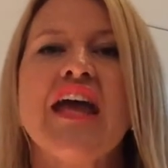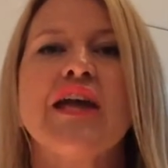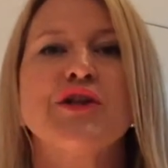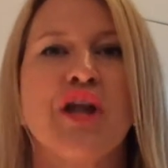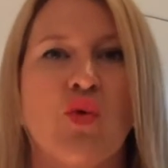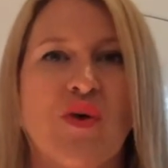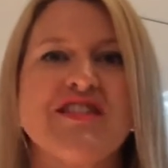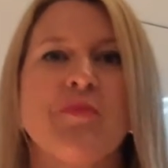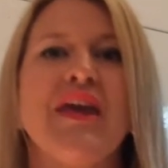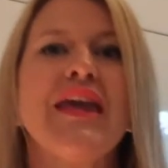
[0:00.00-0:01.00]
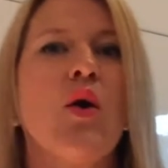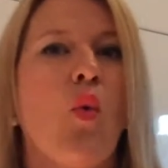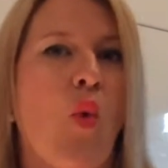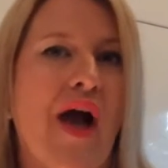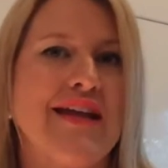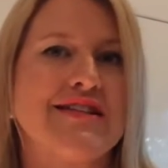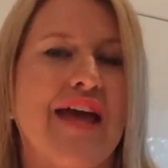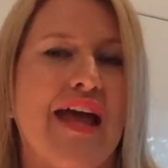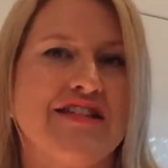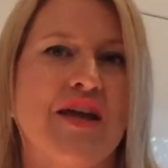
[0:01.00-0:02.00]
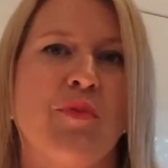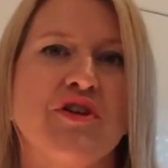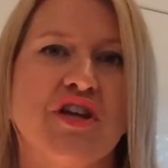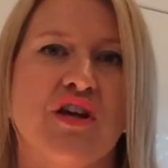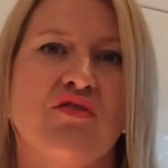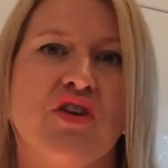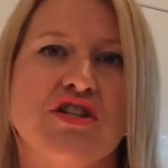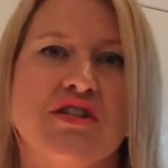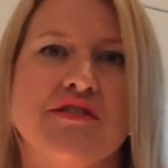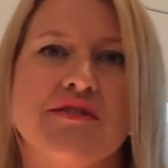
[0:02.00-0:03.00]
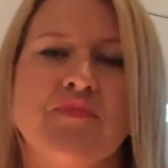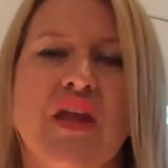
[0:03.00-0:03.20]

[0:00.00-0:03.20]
including recipe, weight, and temperature conversions.